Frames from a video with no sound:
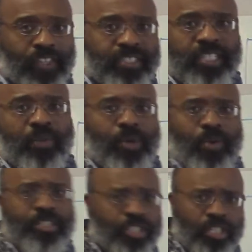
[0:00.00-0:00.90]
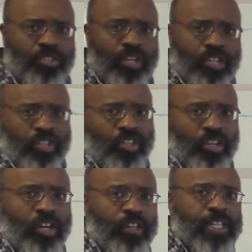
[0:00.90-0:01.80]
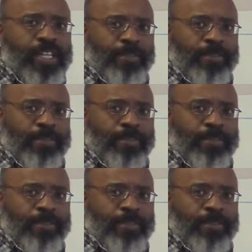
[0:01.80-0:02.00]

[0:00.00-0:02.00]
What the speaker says: let's say we want you to do a curl